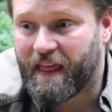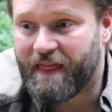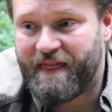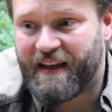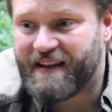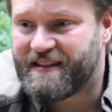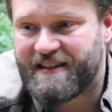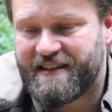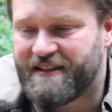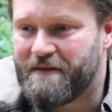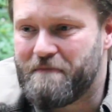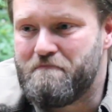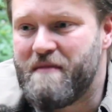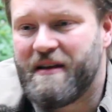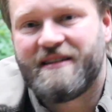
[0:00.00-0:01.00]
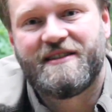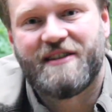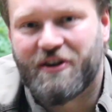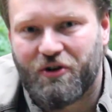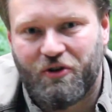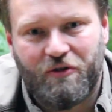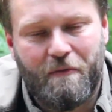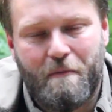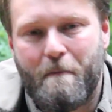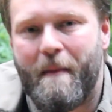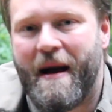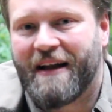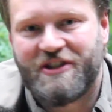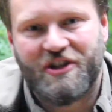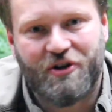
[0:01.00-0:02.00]
this mystical,
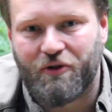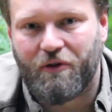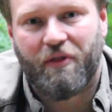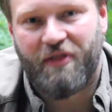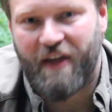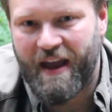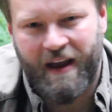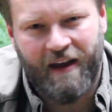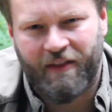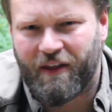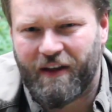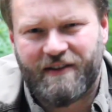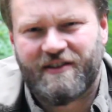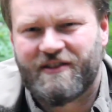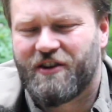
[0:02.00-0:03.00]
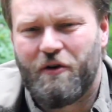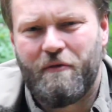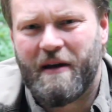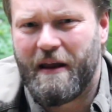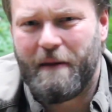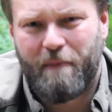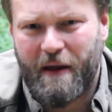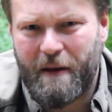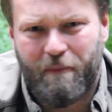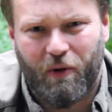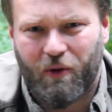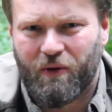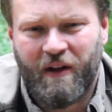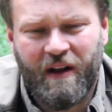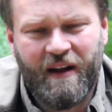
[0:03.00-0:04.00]
magical thing that so many
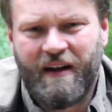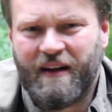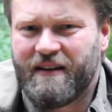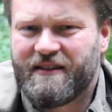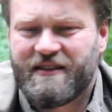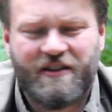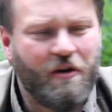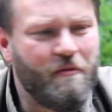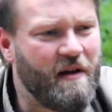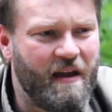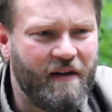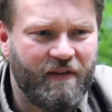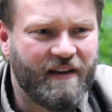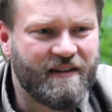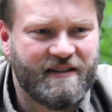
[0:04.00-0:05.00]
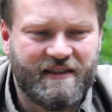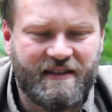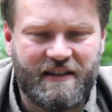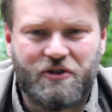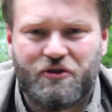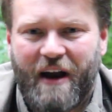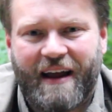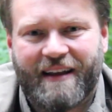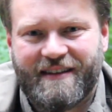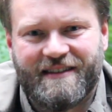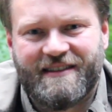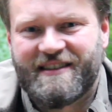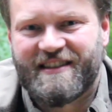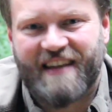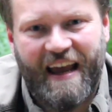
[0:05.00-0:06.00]
people, so many of its
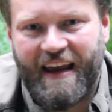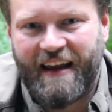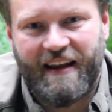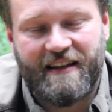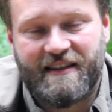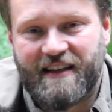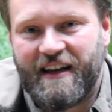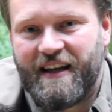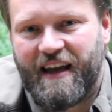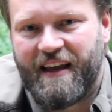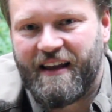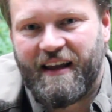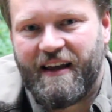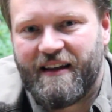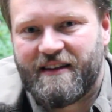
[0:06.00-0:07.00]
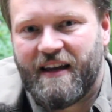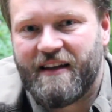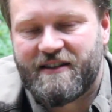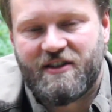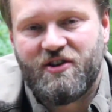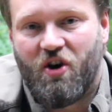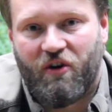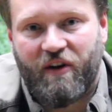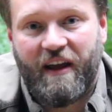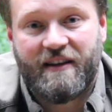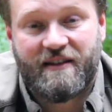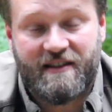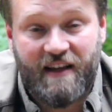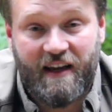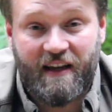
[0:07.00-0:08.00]
detractors say it is, and it's not.
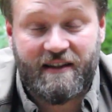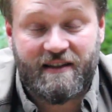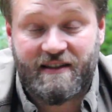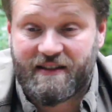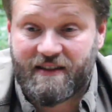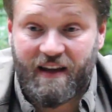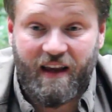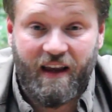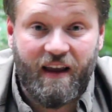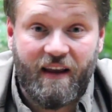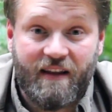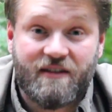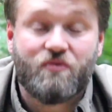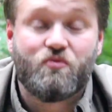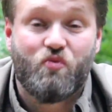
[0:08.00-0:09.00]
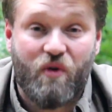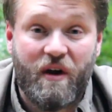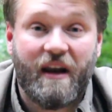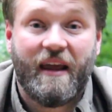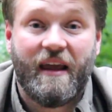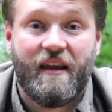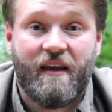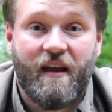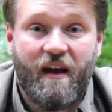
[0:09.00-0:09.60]
It's really